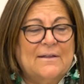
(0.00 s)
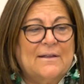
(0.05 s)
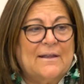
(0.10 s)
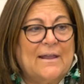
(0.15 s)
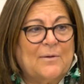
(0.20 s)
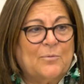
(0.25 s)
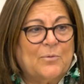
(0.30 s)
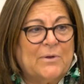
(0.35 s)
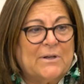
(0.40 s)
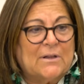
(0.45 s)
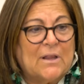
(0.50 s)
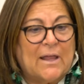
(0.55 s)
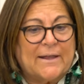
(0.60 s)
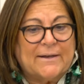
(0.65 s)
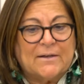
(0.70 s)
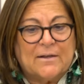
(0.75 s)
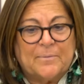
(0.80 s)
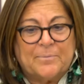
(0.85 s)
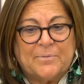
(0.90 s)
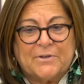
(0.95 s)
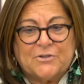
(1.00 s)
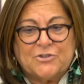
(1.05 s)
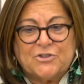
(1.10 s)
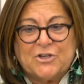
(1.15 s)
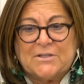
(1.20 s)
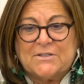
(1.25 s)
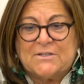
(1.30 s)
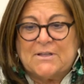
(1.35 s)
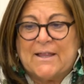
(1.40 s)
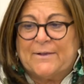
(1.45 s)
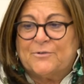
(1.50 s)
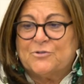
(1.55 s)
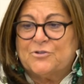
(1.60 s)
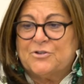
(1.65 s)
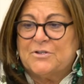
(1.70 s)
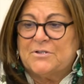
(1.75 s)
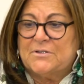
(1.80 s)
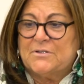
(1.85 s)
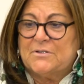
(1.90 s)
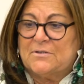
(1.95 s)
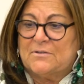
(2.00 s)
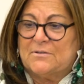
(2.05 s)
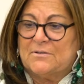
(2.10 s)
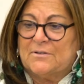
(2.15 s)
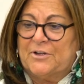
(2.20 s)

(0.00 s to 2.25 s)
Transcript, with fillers: and we'd lined up the chaise lounges,